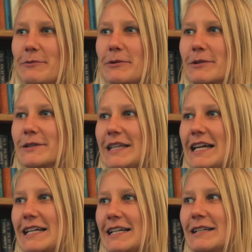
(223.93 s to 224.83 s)
we will
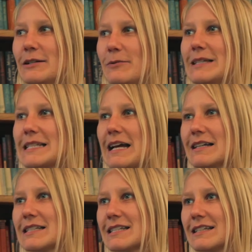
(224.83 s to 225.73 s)
take with
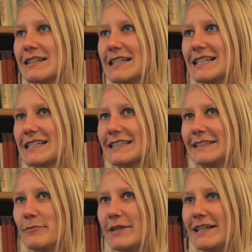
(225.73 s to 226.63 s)
us is
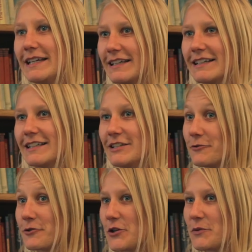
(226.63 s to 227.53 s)
going to be
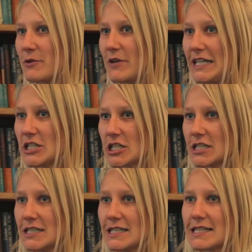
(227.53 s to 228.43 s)
new
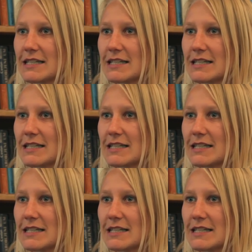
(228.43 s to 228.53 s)
collaborations,